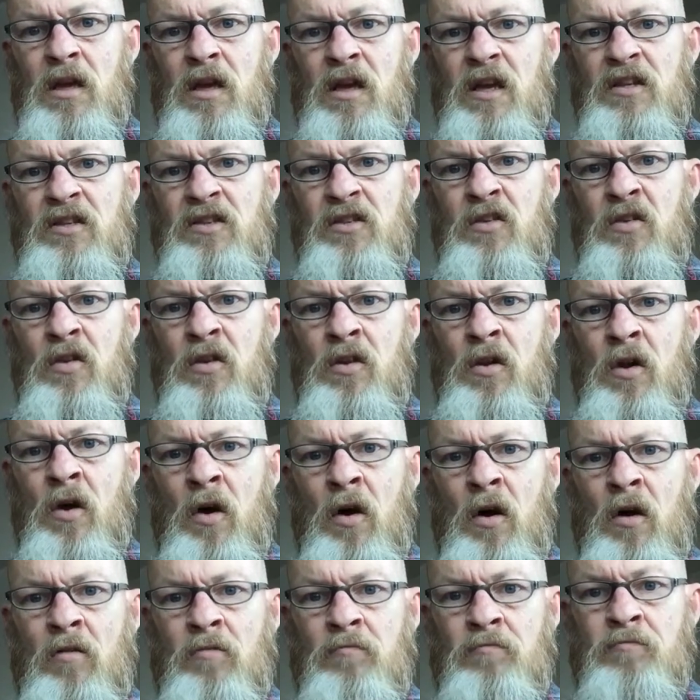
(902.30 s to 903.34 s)
it's
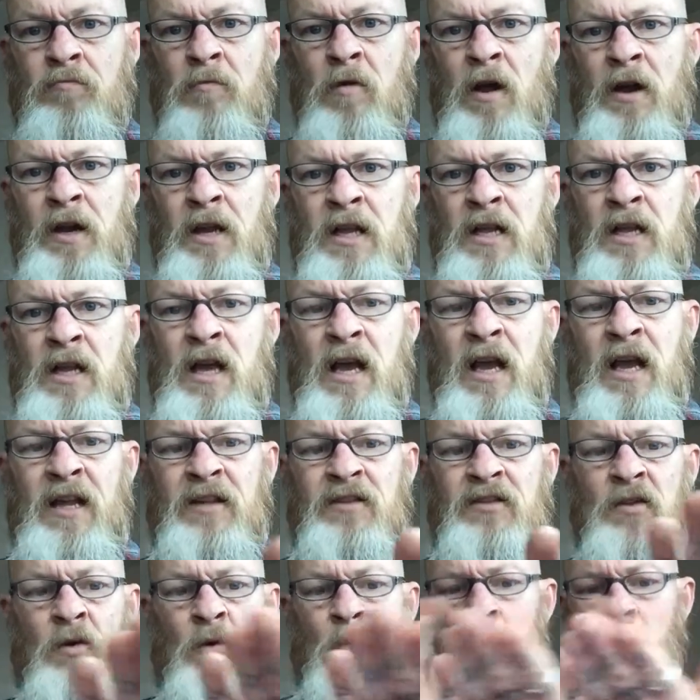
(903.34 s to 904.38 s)
not runny
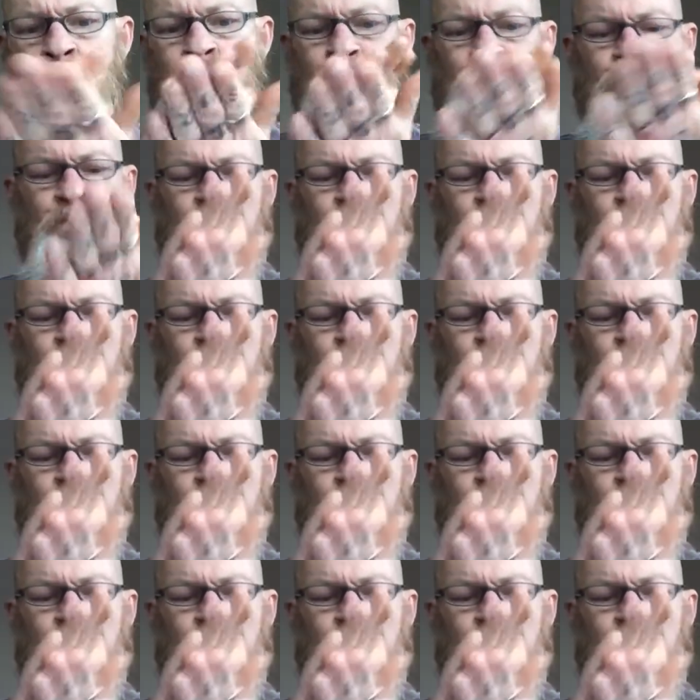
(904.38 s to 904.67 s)
at all.